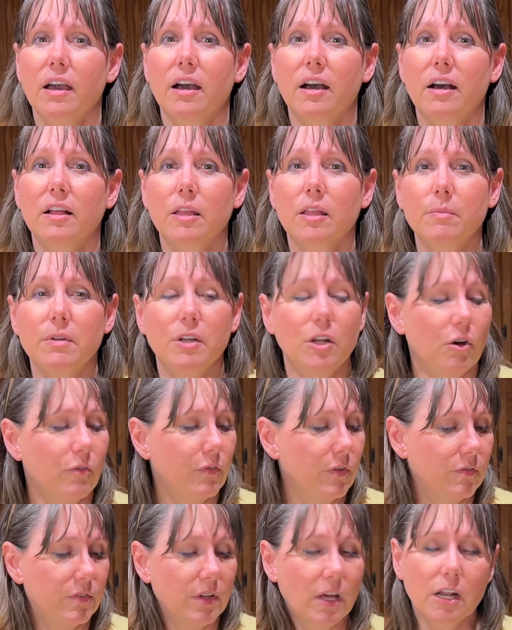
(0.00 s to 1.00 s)
Let me know
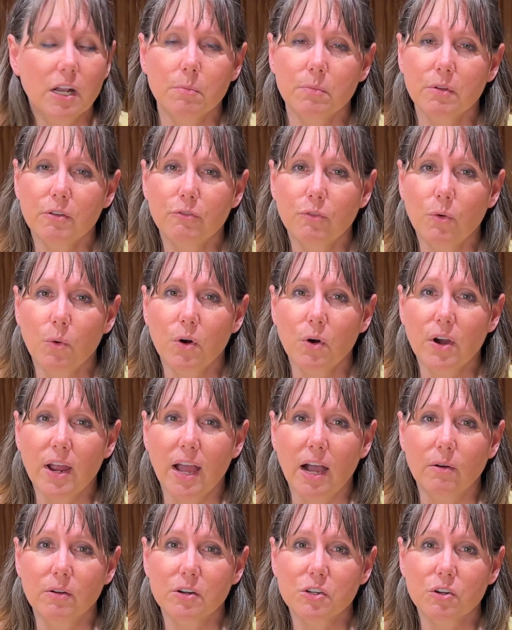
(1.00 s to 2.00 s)
if you've done it before,
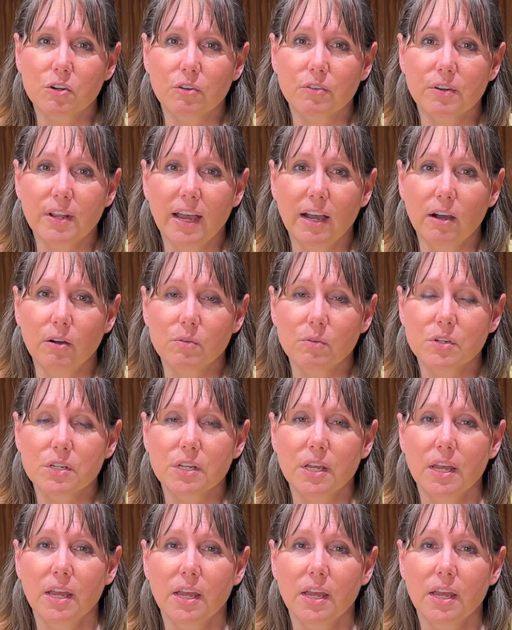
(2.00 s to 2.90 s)
how it turned out.